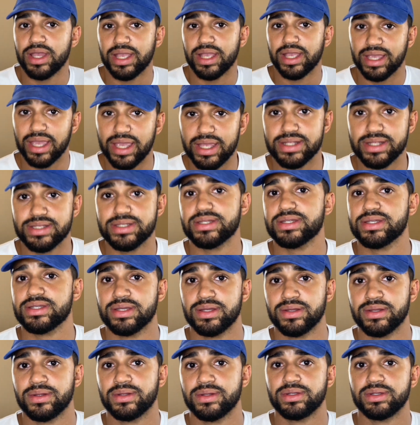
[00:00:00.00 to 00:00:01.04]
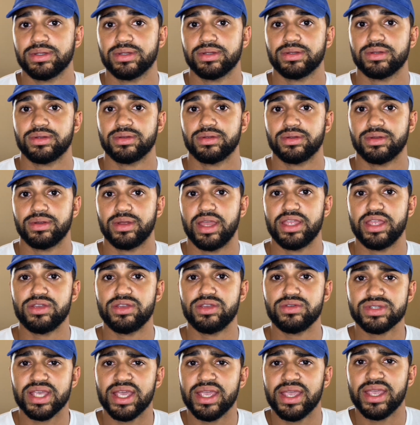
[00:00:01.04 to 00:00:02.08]
gates and you
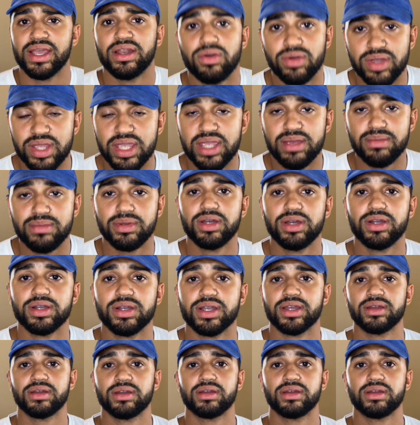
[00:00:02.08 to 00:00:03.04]
say, Elohim, look,